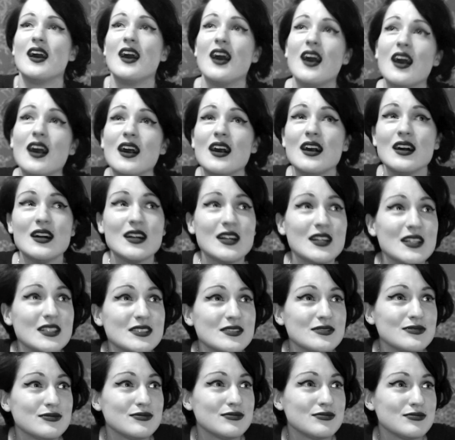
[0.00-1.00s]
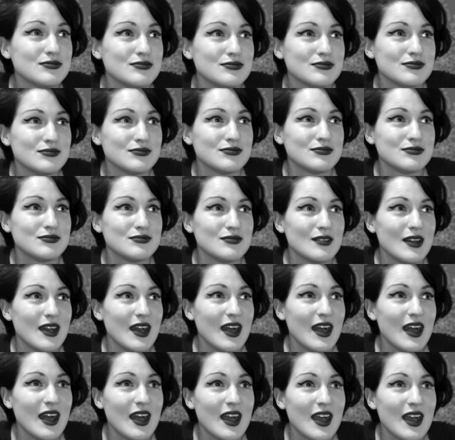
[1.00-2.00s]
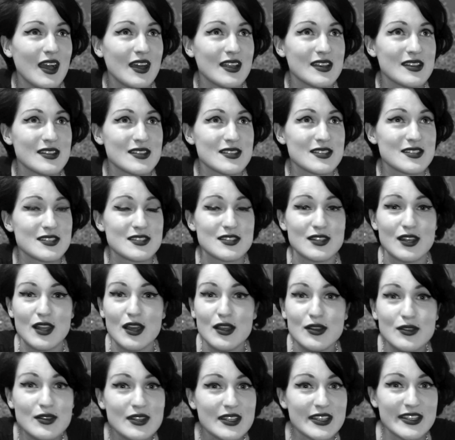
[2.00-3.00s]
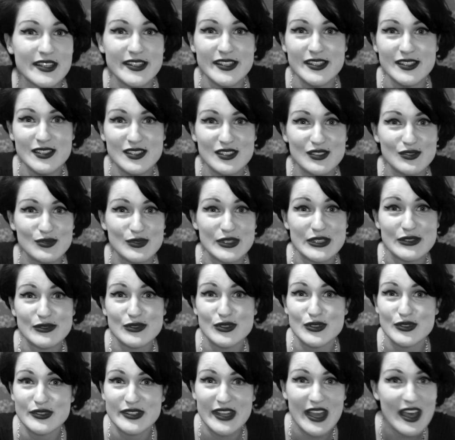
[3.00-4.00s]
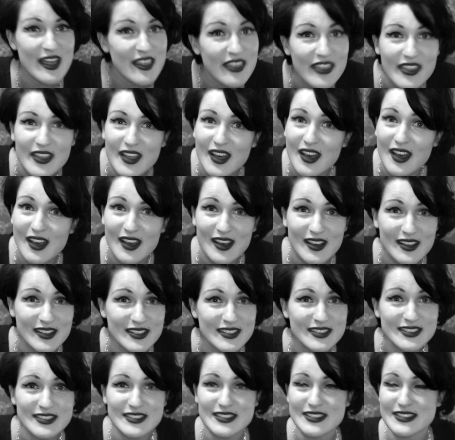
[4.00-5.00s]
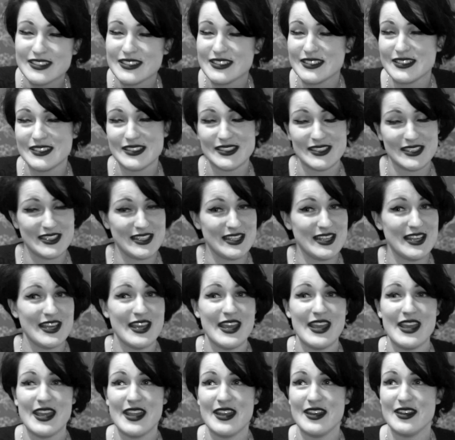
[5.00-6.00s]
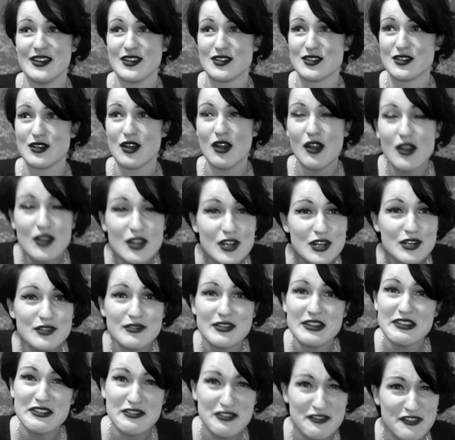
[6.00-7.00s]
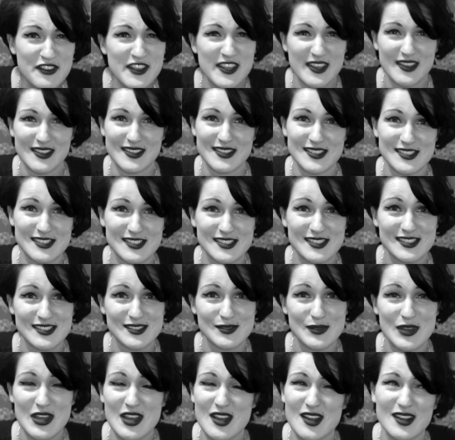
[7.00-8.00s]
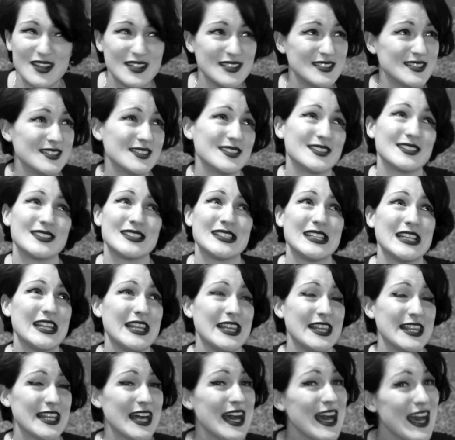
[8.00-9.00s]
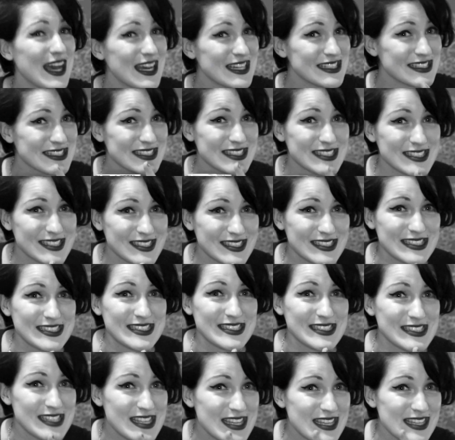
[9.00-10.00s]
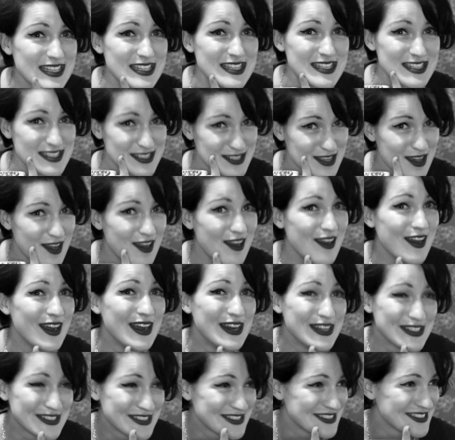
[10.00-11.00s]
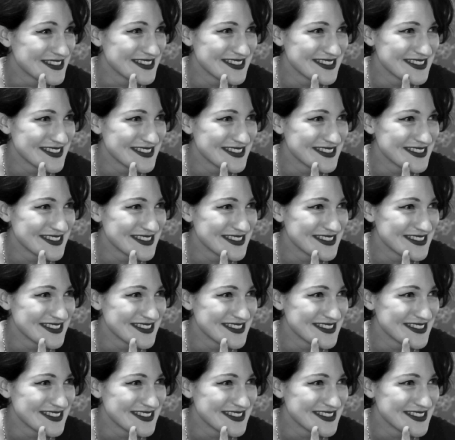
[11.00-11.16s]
Uh, and slowly we will get there in conquering fears because that is hard